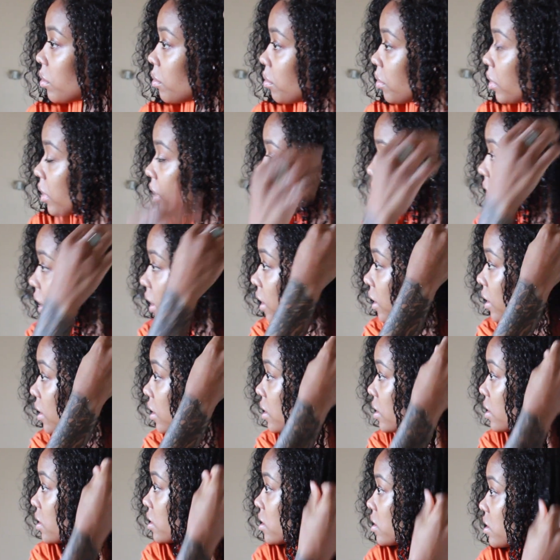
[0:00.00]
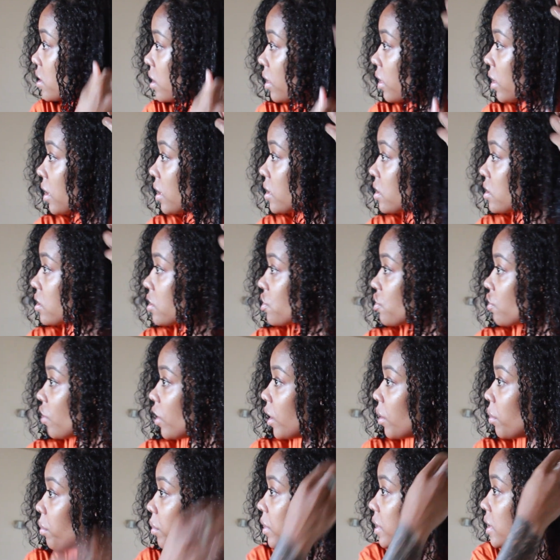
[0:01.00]
because this
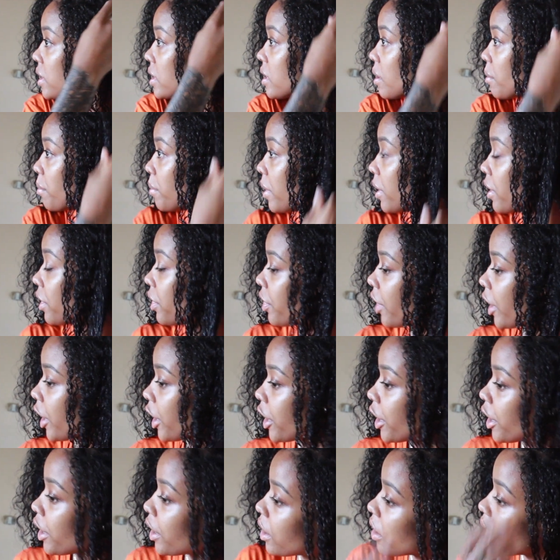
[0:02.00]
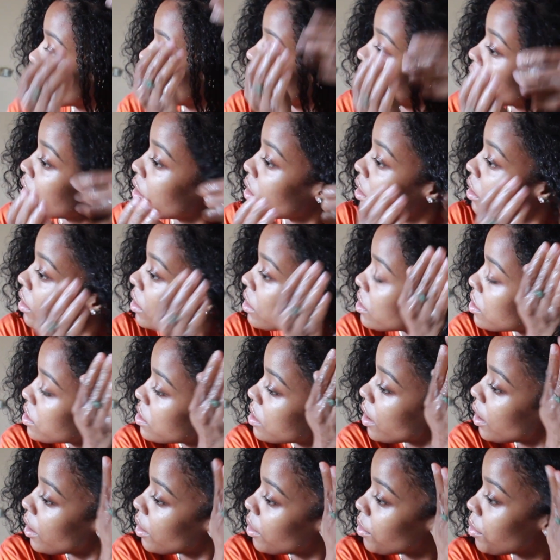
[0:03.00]
strand was a bit thicker.
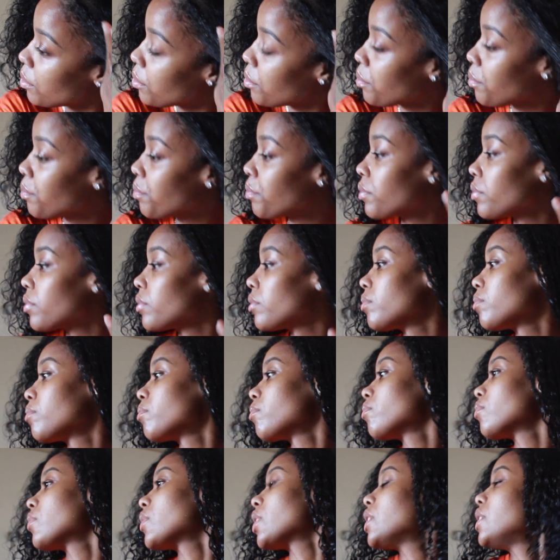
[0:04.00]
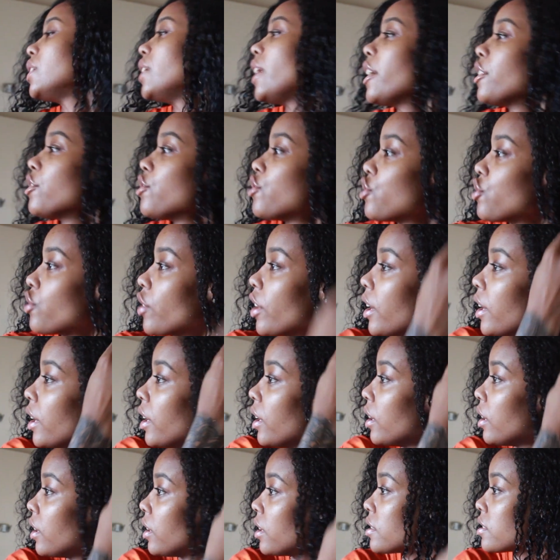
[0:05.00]
So, not
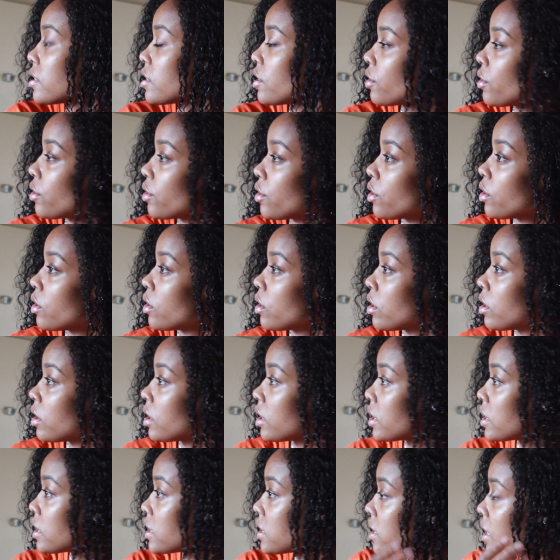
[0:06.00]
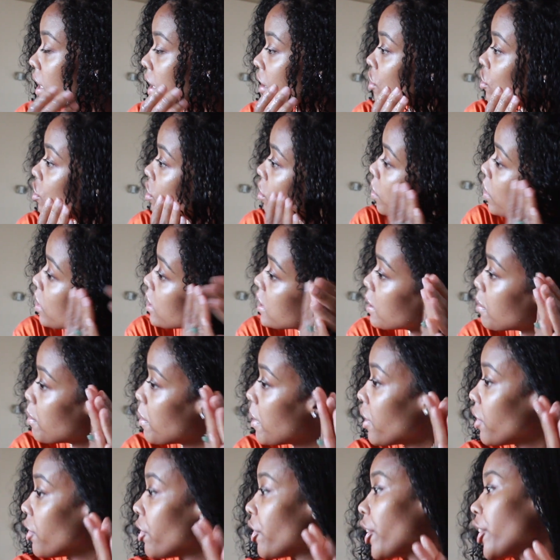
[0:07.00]
strand, this little section was a
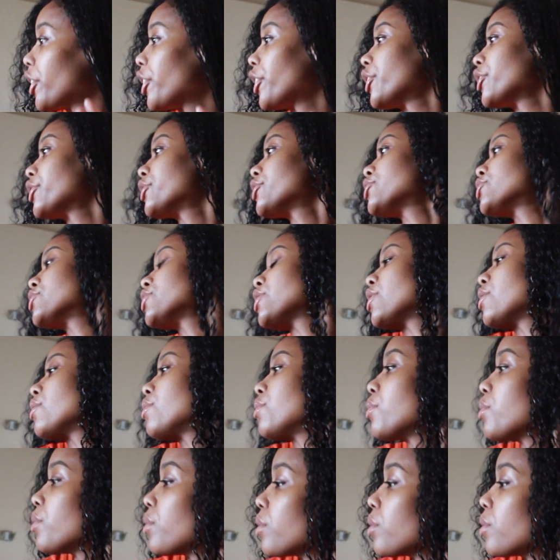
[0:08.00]
bit thicker, so I